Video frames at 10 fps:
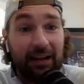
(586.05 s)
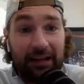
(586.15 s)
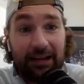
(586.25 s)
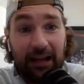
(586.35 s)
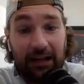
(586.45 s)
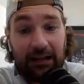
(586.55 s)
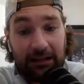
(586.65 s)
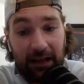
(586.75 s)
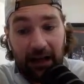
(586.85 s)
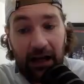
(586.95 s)
Like they
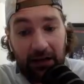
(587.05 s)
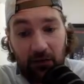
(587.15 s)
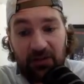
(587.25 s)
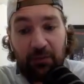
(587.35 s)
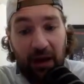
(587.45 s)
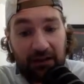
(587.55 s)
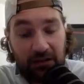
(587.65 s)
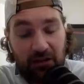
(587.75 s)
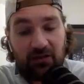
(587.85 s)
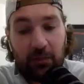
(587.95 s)
kind of
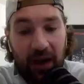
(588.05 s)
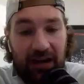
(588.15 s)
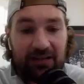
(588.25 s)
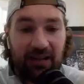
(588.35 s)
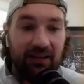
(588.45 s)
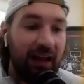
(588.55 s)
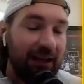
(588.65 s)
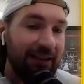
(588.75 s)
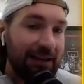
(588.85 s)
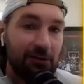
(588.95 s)
respected your space and
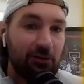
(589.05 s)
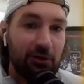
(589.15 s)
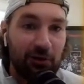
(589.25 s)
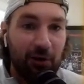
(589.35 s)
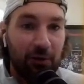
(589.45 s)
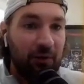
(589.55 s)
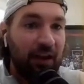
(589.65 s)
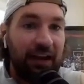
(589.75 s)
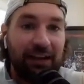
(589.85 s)
let you do your own thing,